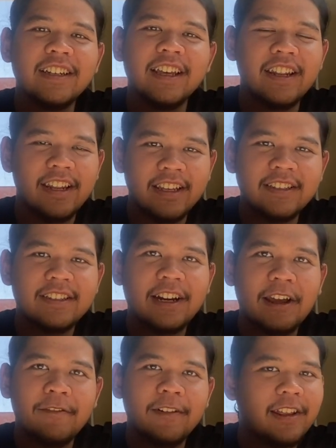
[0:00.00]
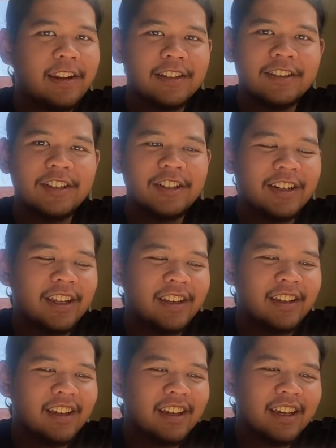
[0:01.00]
In his travel, in his journey.